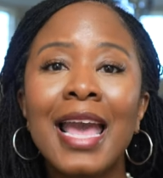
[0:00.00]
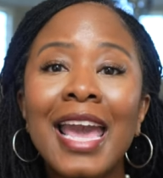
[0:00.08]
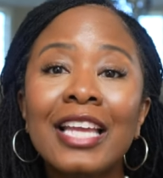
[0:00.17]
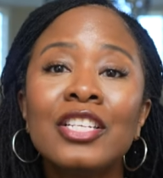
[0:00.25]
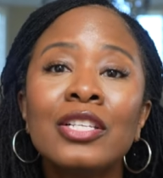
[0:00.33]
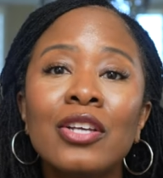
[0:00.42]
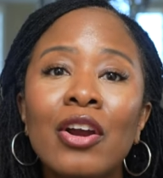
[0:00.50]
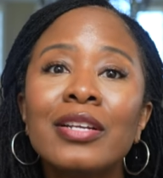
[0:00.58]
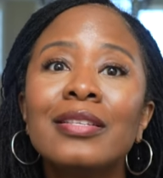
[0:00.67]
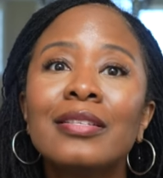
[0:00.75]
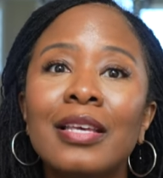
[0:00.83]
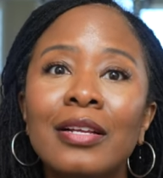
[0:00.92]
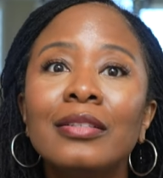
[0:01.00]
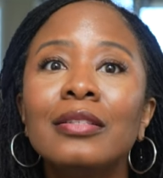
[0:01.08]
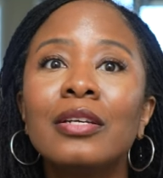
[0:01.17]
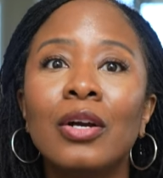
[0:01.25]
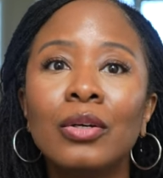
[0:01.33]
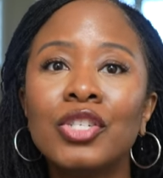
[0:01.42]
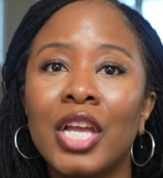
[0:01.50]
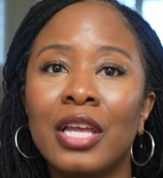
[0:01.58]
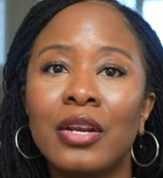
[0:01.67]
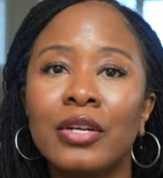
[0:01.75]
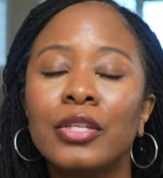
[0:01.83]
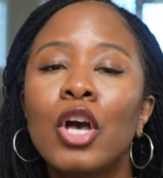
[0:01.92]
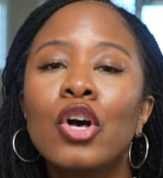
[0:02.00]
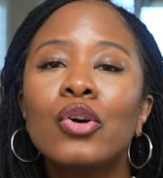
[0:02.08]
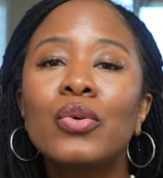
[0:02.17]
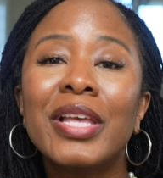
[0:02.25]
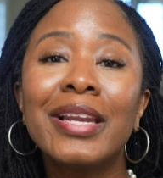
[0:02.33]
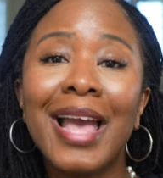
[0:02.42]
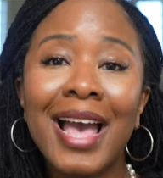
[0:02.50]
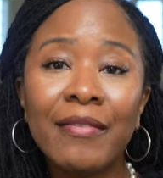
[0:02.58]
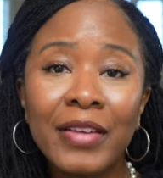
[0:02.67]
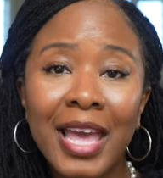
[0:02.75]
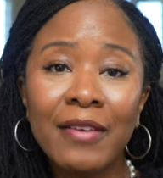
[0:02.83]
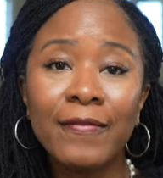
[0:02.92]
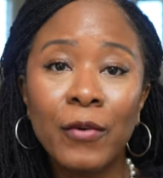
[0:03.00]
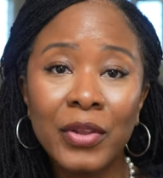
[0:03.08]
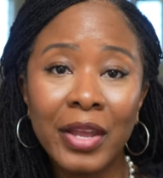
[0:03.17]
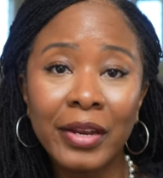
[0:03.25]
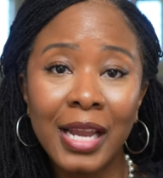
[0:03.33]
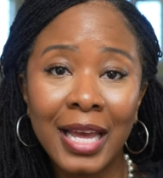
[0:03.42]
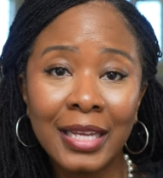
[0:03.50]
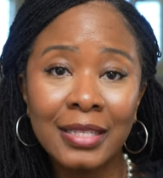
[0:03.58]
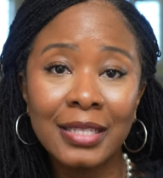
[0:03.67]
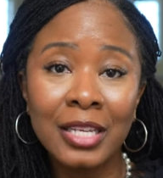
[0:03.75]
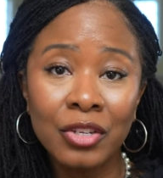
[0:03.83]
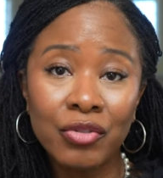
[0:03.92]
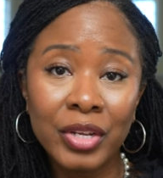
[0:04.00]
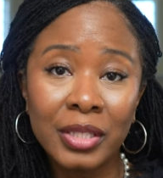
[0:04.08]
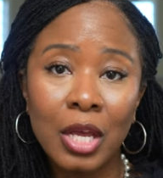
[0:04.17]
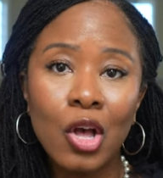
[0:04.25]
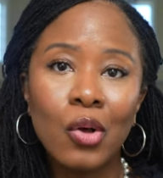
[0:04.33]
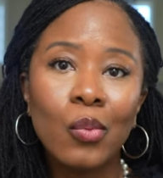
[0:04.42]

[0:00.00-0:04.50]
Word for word: Agents are skilled negotiators who can advocate for their clients' interests,